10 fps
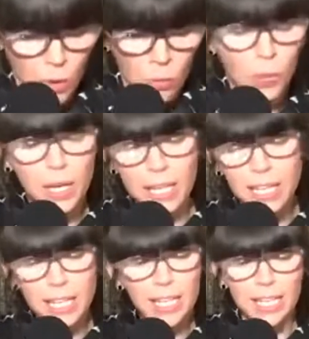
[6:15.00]

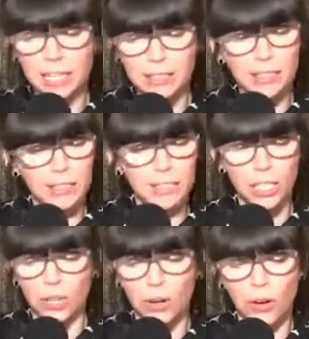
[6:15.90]
We can
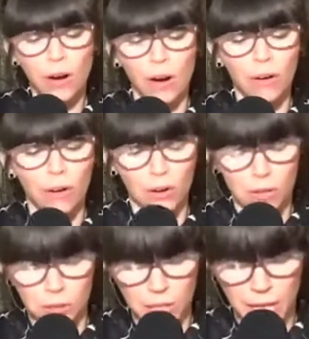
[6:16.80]

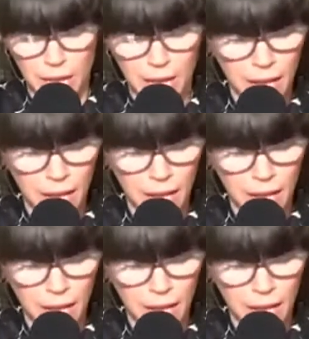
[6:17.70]
call that